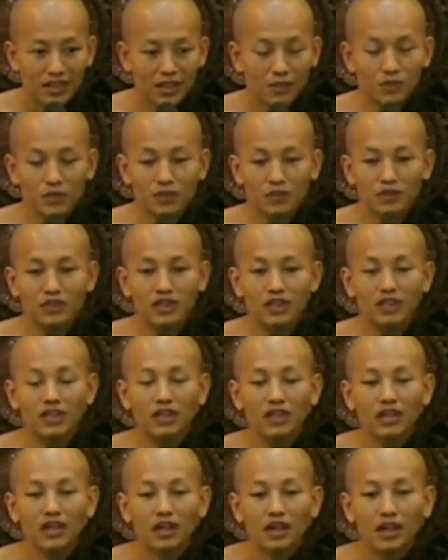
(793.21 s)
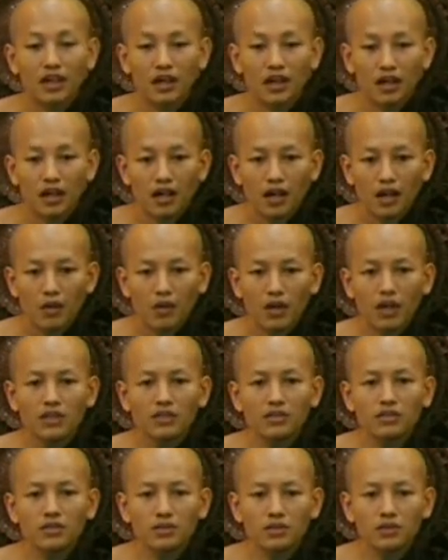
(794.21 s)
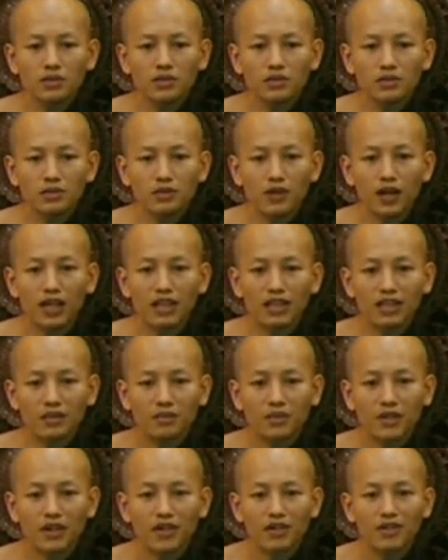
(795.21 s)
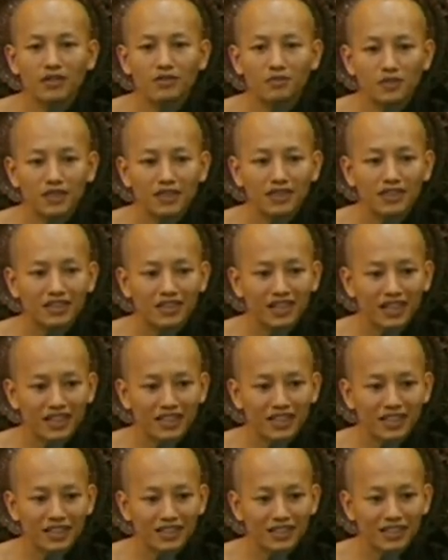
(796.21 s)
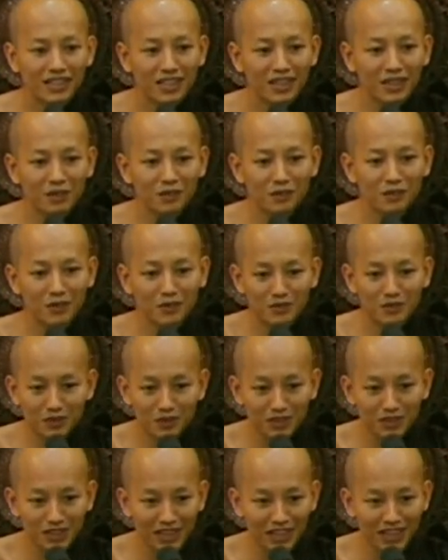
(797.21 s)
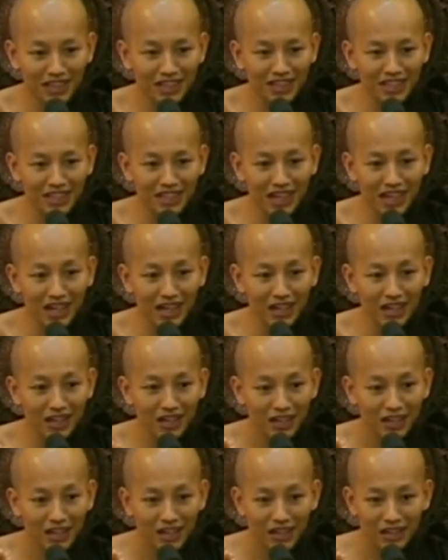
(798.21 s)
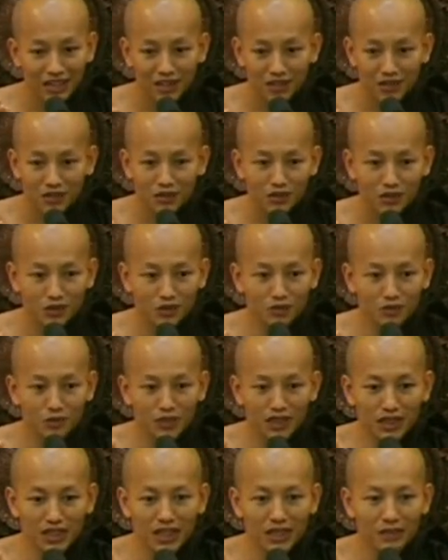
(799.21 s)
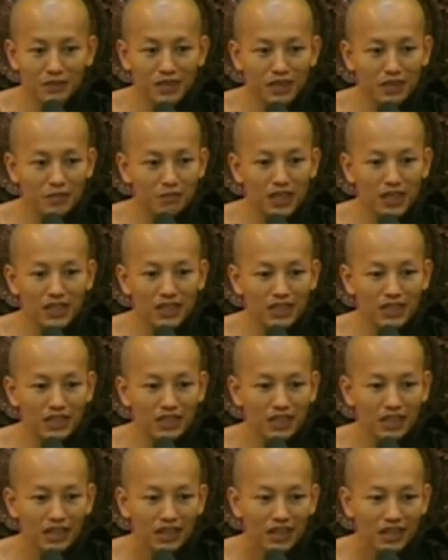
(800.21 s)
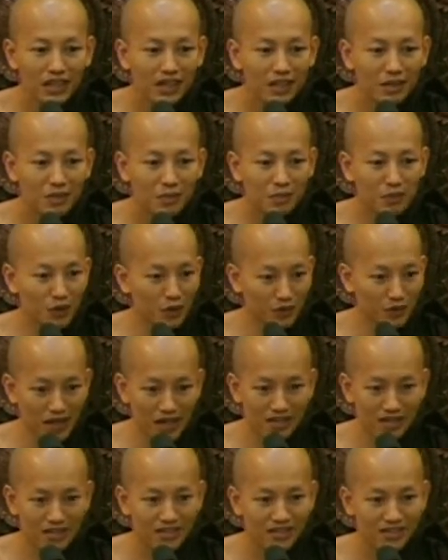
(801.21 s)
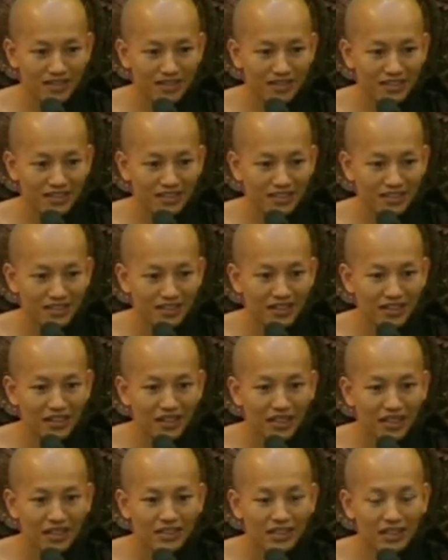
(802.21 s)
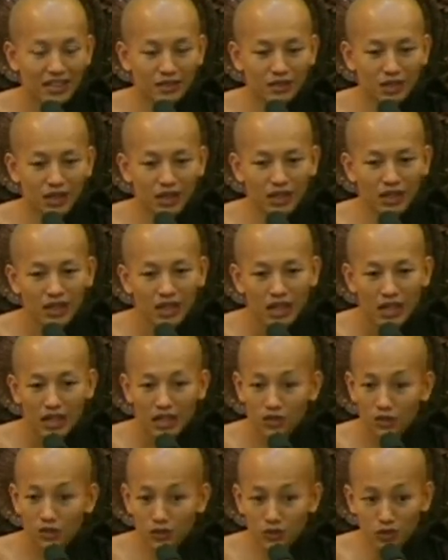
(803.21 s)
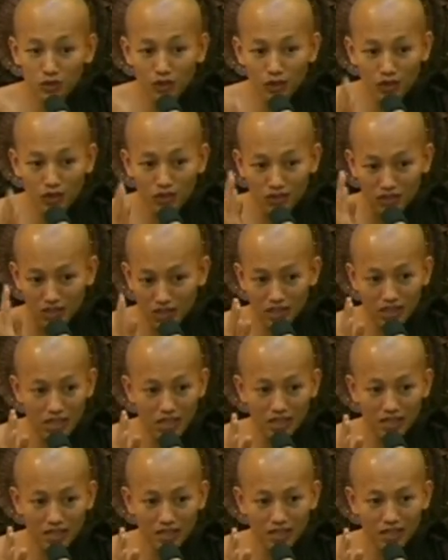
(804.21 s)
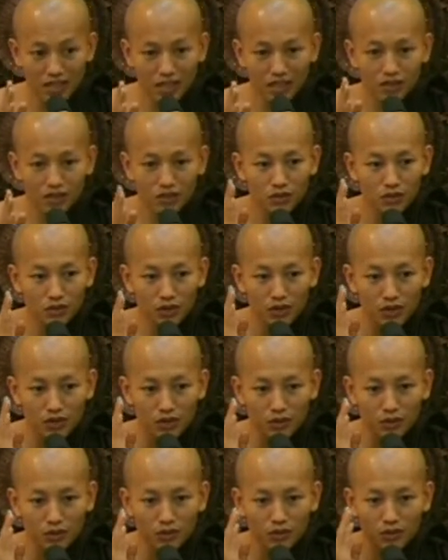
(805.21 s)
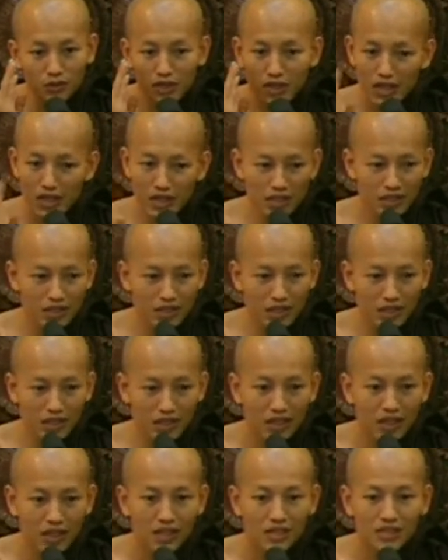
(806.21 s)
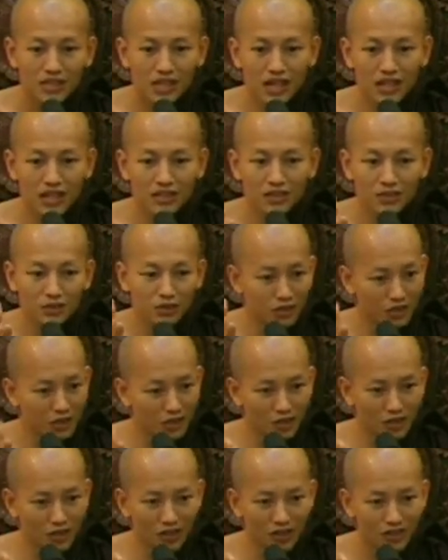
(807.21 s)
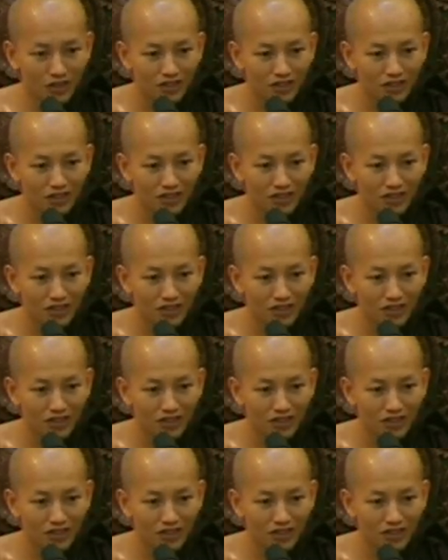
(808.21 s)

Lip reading: If you say, why do you walk in front of me like that? If you say, at that time, you may get the many problems. Huh? That's why you should not say anything, you should not do anything, just you ignore.